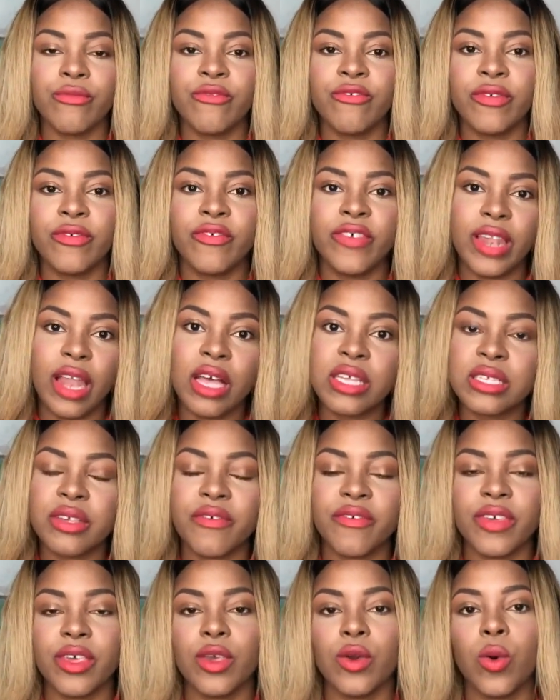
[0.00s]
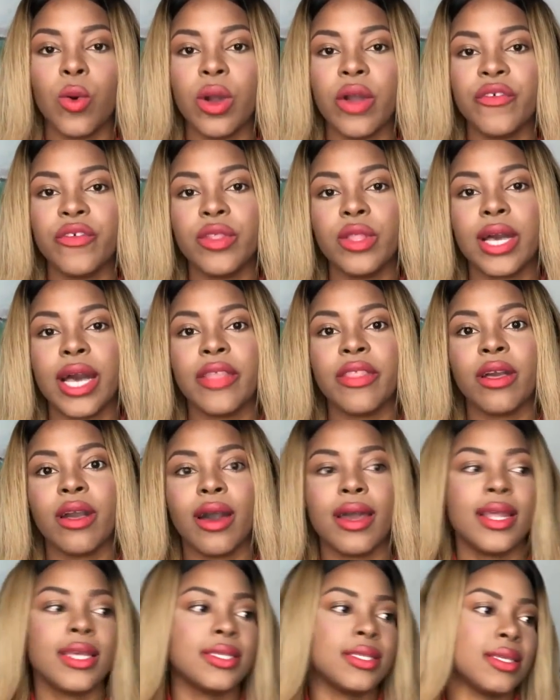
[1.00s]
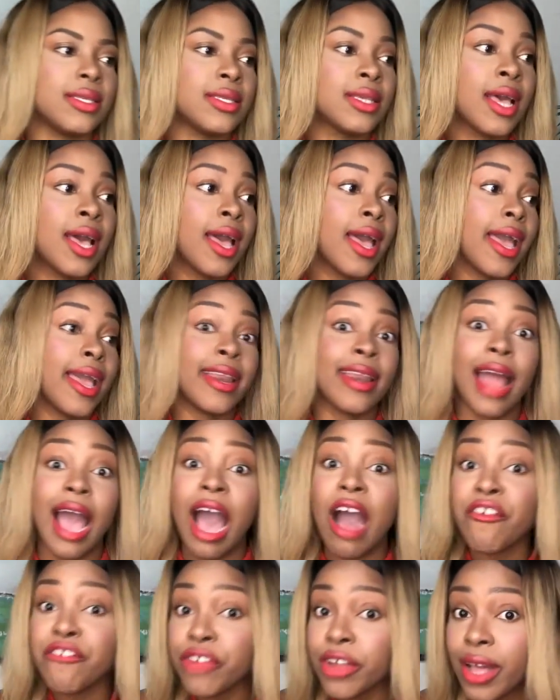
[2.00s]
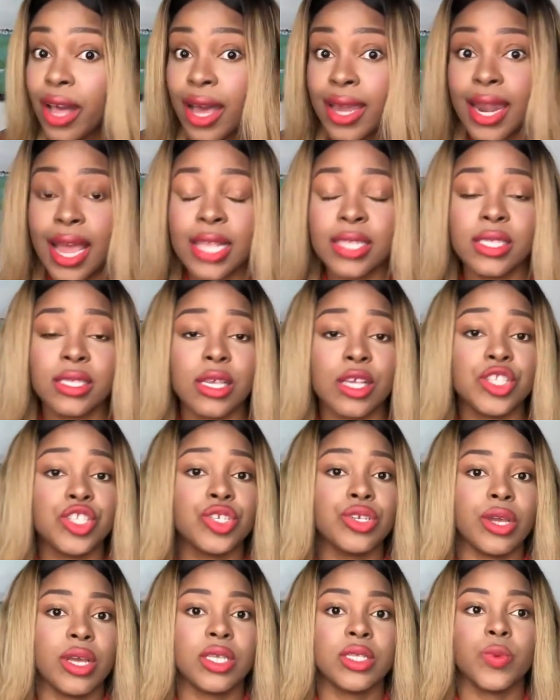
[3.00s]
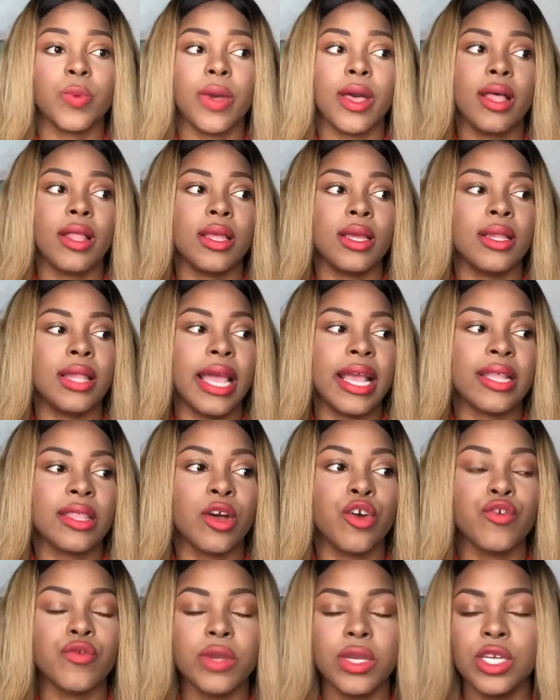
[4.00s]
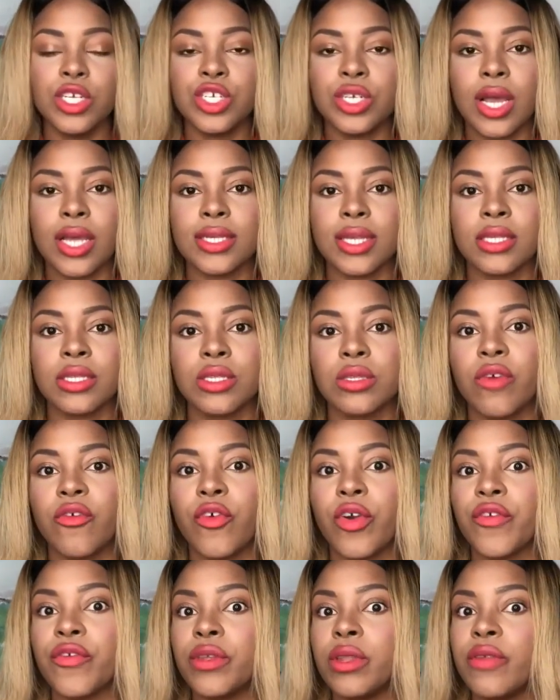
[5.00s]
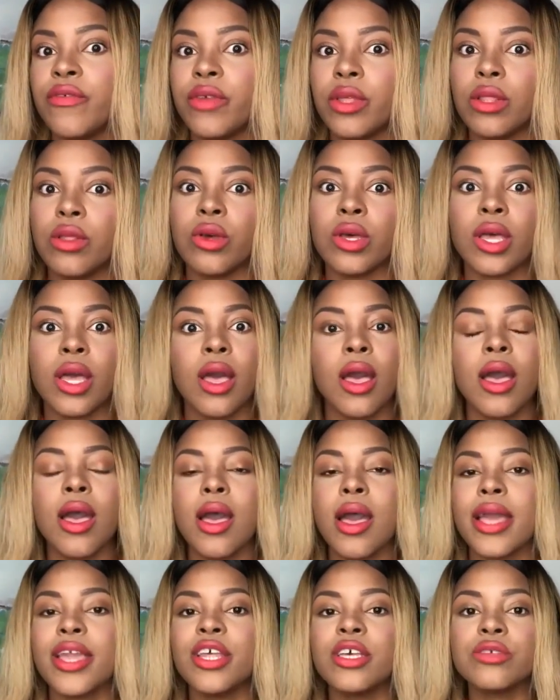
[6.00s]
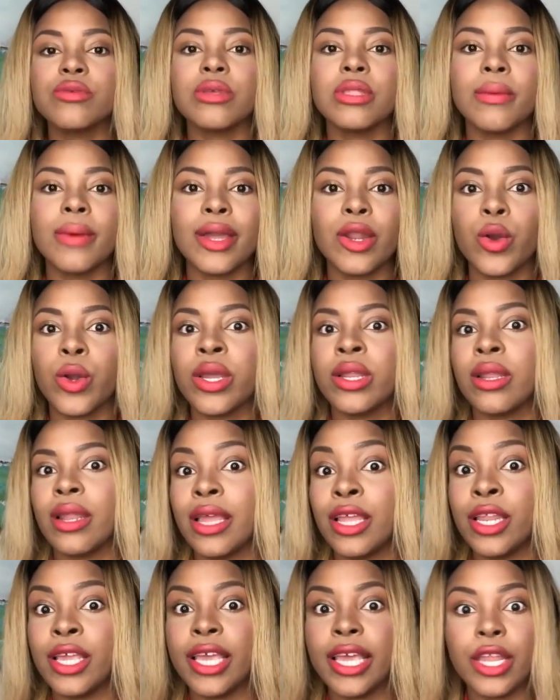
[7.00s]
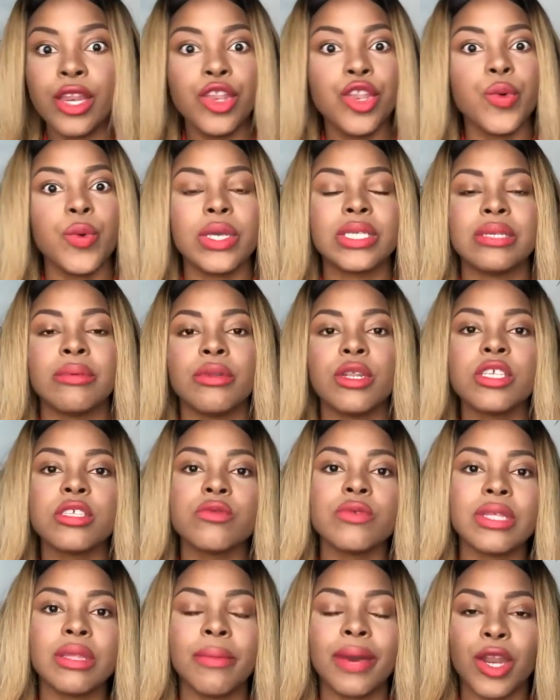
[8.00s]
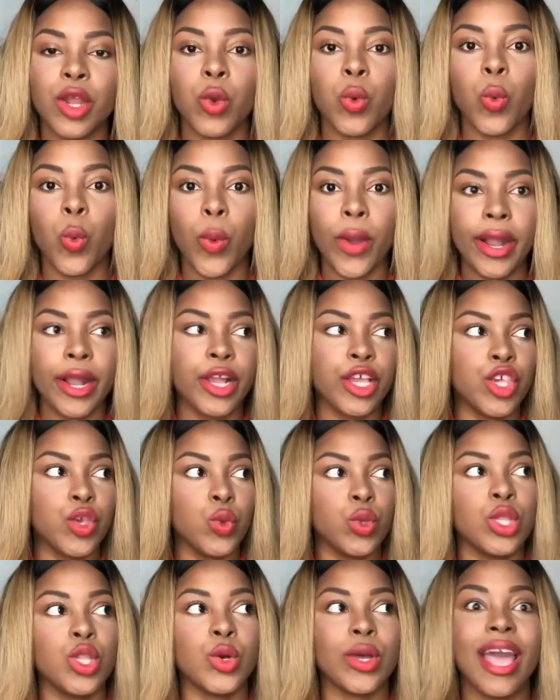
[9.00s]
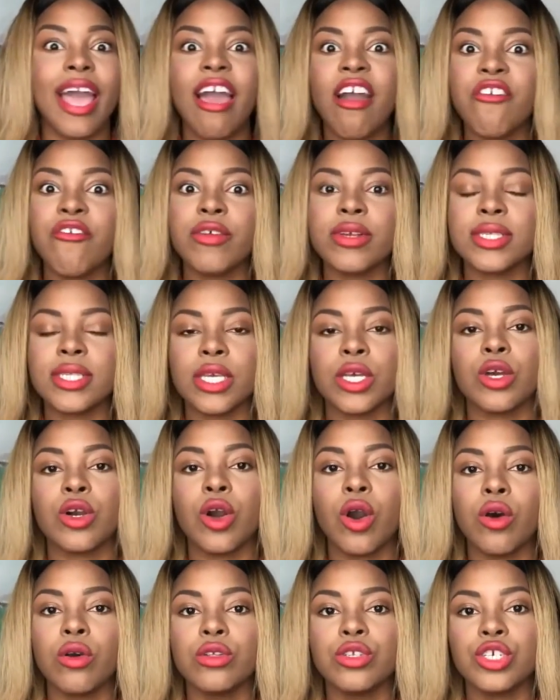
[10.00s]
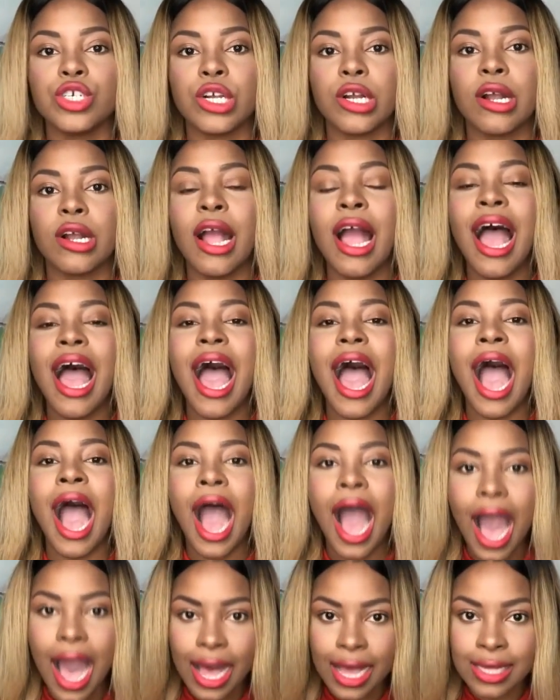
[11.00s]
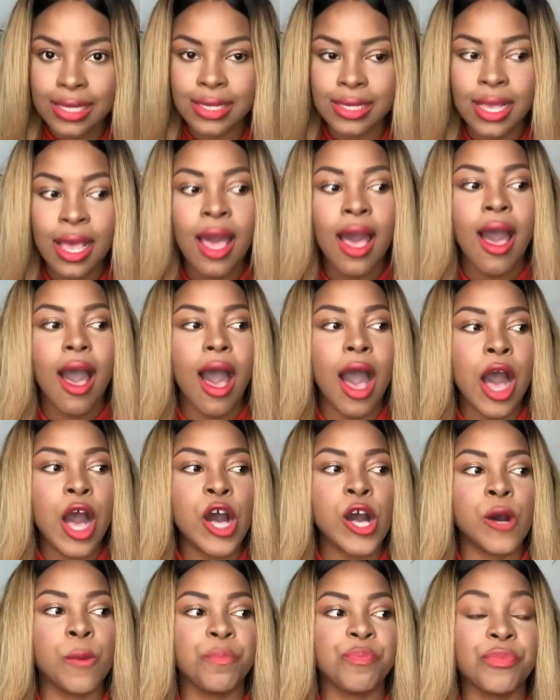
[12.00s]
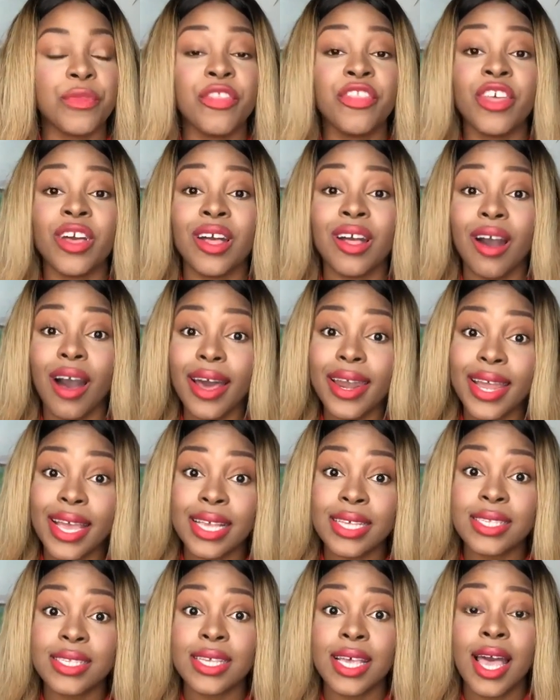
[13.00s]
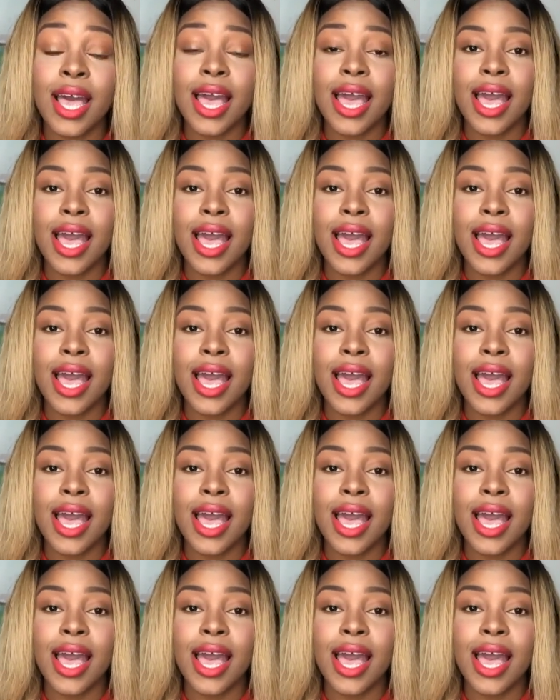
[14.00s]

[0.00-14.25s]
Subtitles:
philosophy, or if you look at the goddesses in African ancestry as well, in the Orishas and stuff, or even if you look, it doesn't really matter, in Hinduism, it doesn't really matter where you look, every single culture has the goddess